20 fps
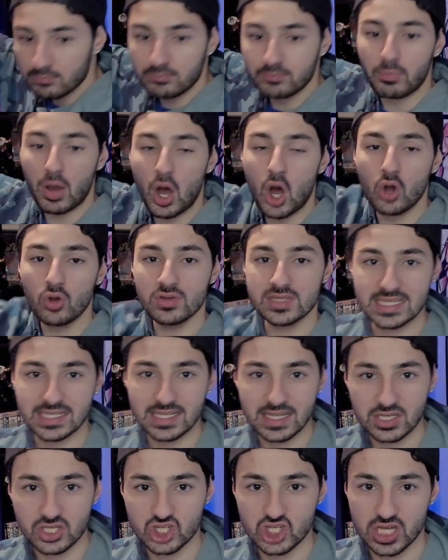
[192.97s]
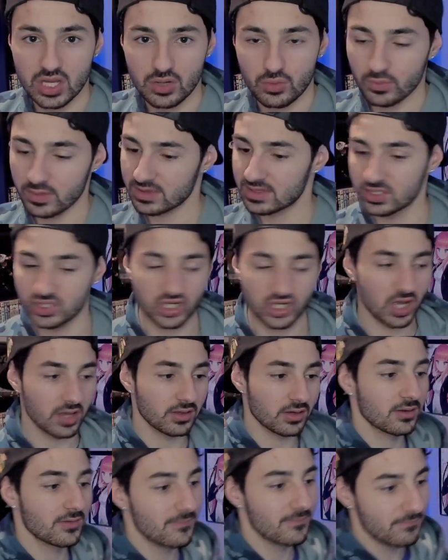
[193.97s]
posing and shit with each
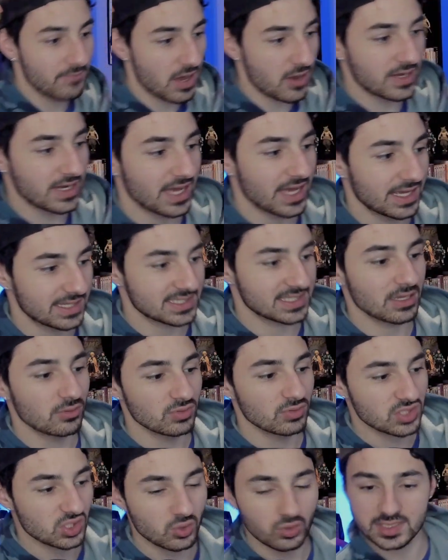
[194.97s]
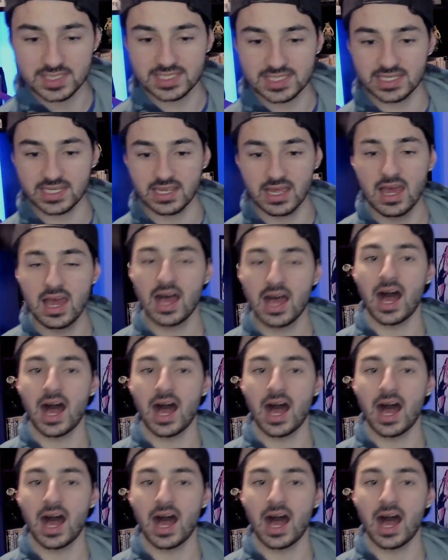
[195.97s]
other. Very nice. It was cool to see.